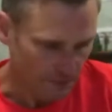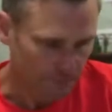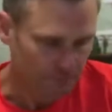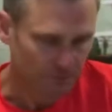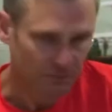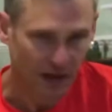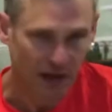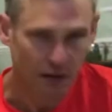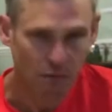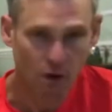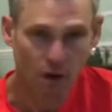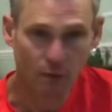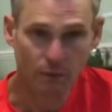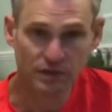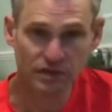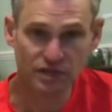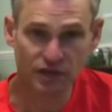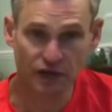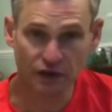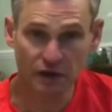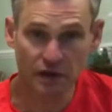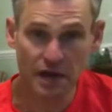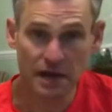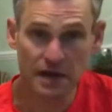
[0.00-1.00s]
And what we'll
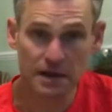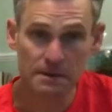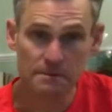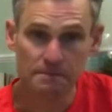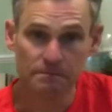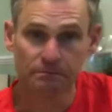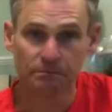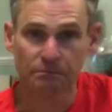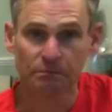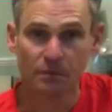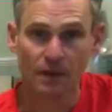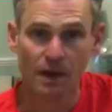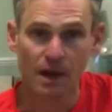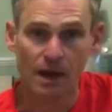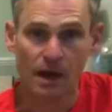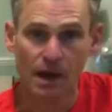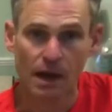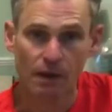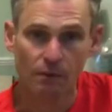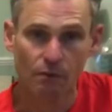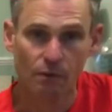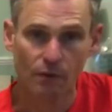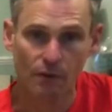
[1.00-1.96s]
do, we'll